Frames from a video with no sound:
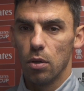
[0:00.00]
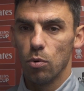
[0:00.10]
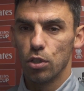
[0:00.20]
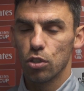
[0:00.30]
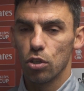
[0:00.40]

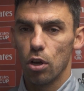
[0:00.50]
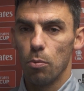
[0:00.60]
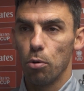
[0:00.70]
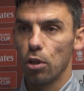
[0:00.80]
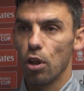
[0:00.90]
we're just sort
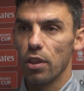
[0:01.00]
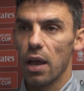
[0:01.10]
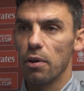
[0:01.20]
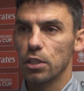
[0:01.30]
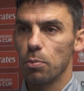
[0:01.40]
of pulling on
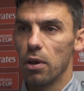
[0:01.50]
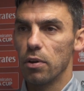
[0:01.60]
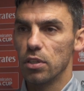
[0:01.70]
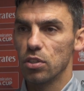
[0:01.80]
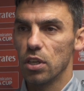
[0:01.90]
their
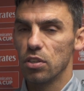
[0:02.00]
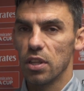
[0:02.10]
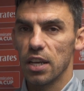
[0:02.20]
experiences and